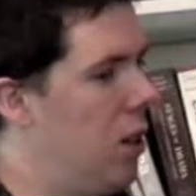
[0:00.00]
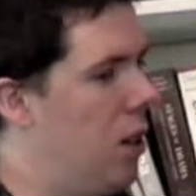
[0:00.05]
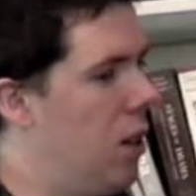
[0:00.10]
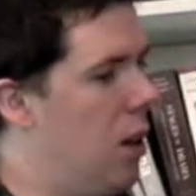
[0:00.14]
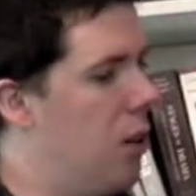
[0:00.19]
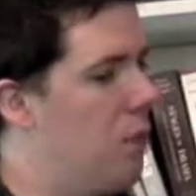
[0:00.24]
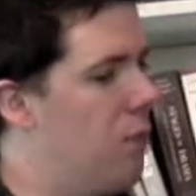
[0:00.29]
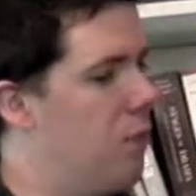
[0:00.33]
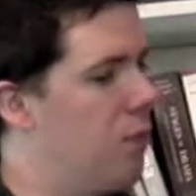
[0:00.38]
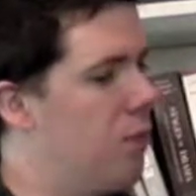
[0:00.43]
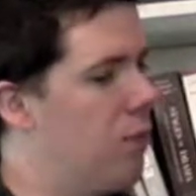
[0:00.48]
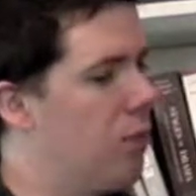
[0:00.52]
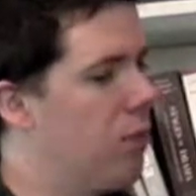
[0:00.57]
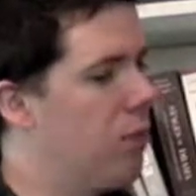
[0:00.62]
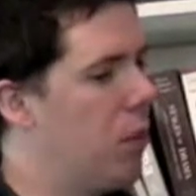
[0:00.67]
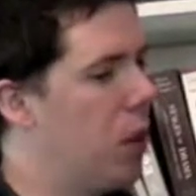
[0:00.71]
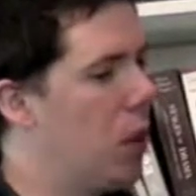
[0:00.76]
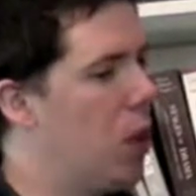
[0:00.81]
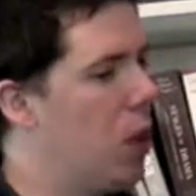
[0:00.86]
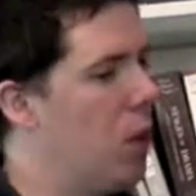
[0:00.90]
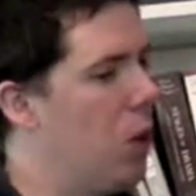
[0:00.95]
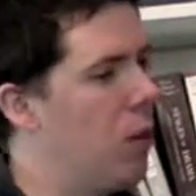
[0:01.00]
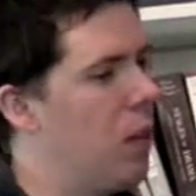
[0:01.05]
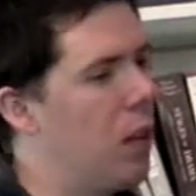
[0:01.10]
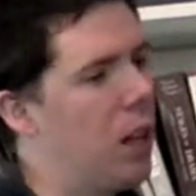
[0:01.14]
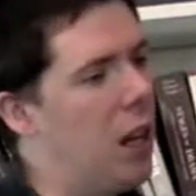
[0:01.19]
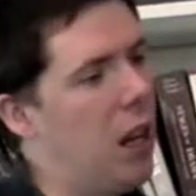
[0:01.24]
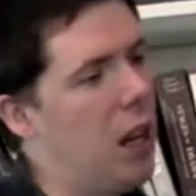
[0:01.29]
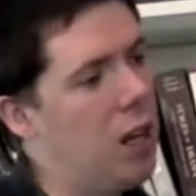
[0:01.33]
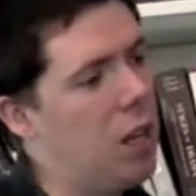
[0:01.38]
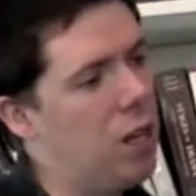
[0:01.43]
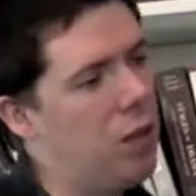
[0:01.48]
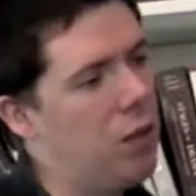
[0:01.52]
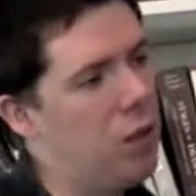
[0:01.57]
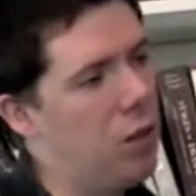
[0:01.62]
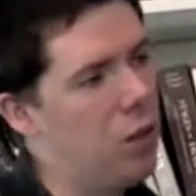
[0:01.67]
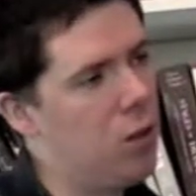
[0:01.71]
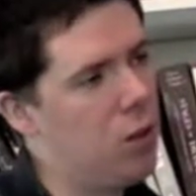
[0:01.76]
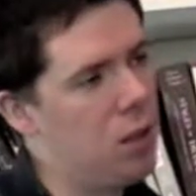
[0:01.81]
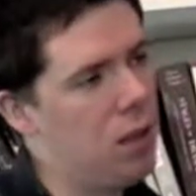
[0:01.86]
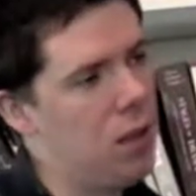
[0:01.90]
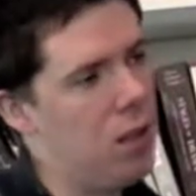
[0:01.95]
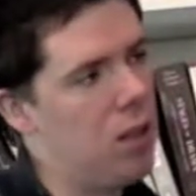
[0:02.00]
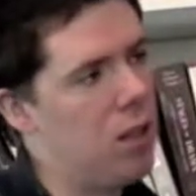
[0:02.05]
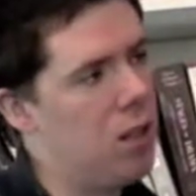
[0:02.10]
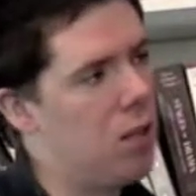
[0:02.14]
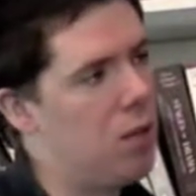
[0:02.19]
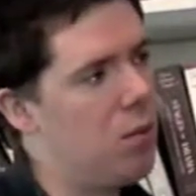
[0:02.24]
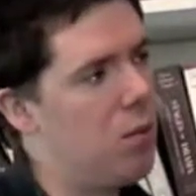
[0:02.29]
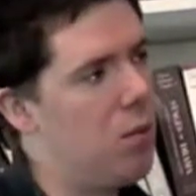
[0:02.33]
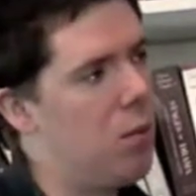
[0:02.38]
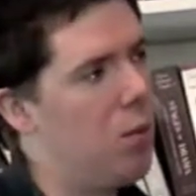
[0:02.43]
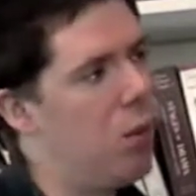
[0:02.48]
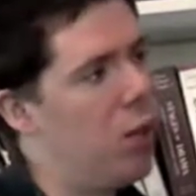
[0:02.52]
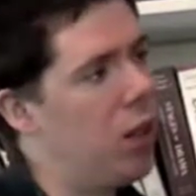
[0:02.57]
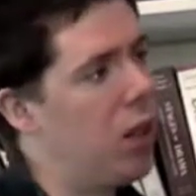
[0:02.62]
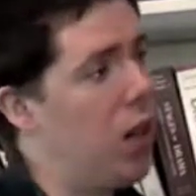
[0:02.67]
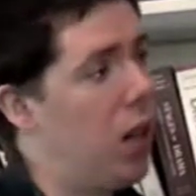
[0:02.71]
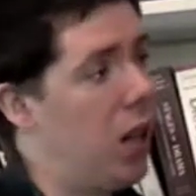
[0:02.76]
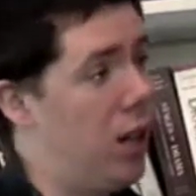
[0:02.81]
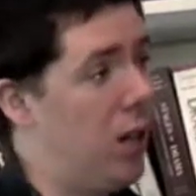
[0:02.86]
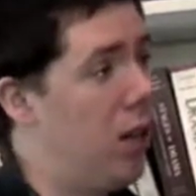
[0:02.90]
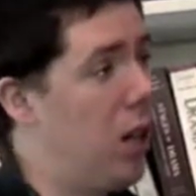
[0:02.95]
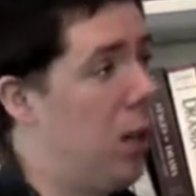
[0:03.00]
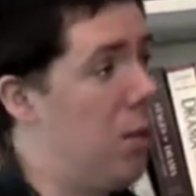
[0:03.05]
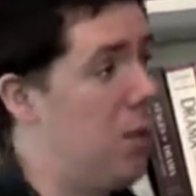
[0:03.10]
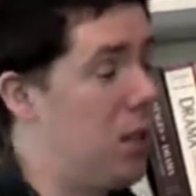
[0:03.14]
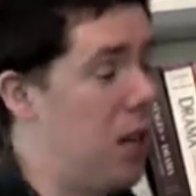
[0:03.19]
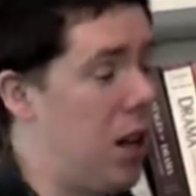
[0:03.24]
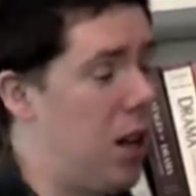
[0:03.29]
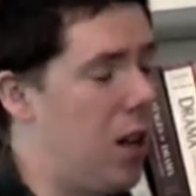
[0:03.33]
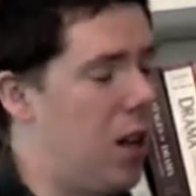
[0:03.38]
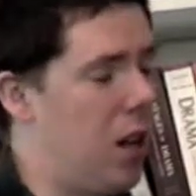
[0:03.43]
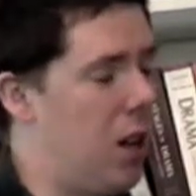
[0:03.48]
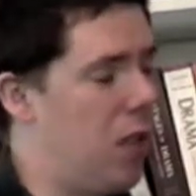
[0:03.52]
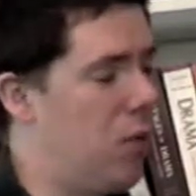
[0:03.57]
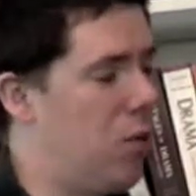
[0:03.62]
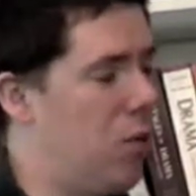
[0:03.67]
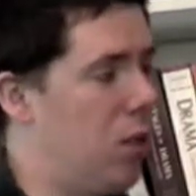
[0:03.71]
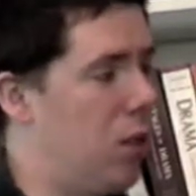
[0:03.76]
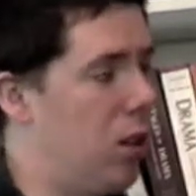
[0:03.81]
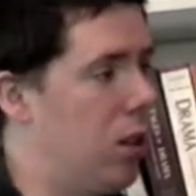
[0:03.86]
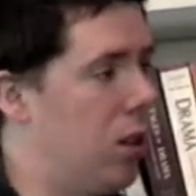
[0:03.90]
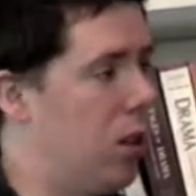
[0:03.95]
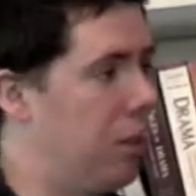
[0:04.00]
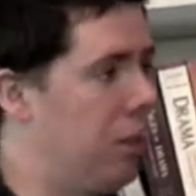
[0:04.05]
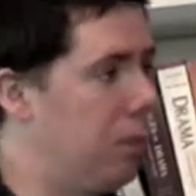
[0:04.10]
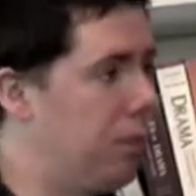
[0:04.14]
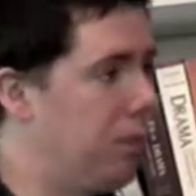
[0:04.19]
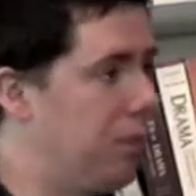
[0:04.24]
And the end of Lucy is what kind of comes out of that struggle.